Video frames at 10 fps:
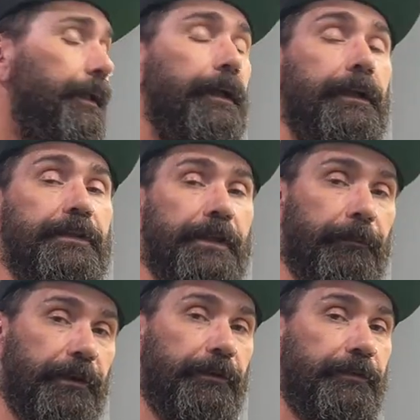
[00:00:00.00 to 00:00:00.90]
some
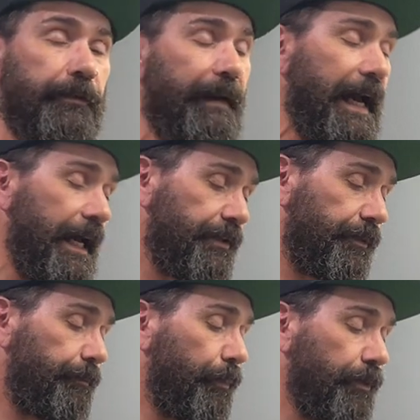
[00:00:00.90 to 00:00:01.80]
of you have
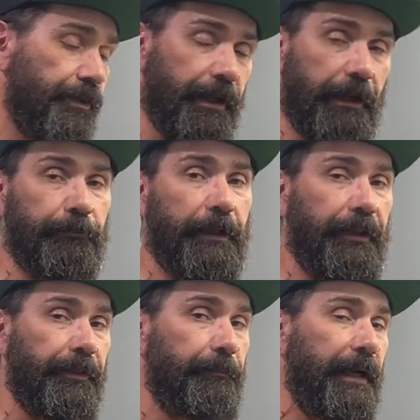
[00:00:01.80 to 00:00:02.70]
asked books that I've read
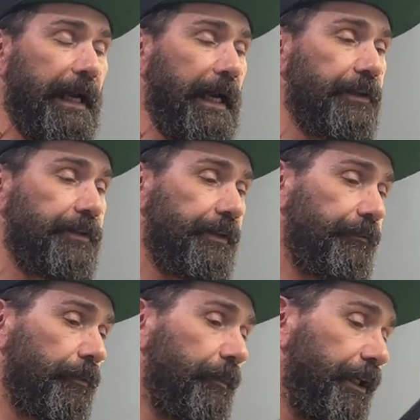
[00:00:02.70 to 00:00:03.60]
in the past,
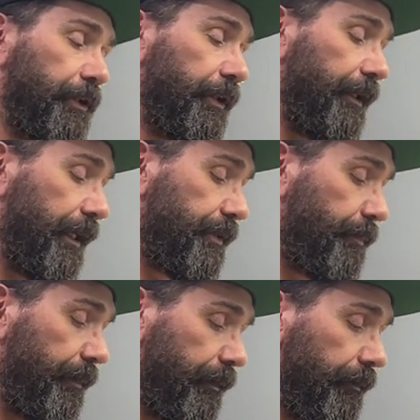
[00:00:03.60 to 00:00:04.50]
information that's
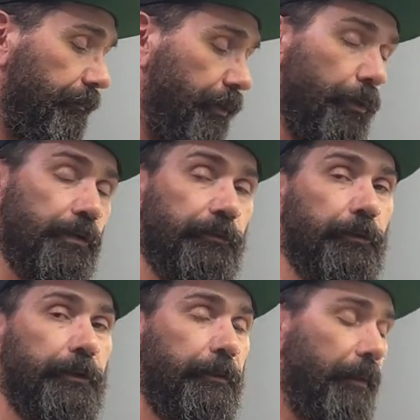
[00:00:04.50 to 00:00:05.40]
been
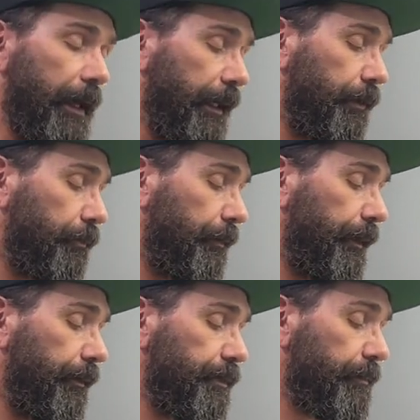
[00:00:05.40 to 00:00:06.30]
useful in my
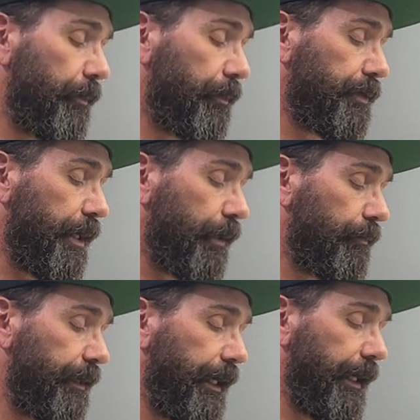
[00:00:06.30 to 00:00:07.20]
career as a motorcycle
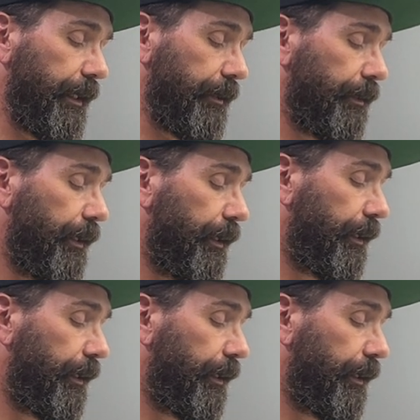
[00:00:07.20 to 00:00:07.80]
mechanic.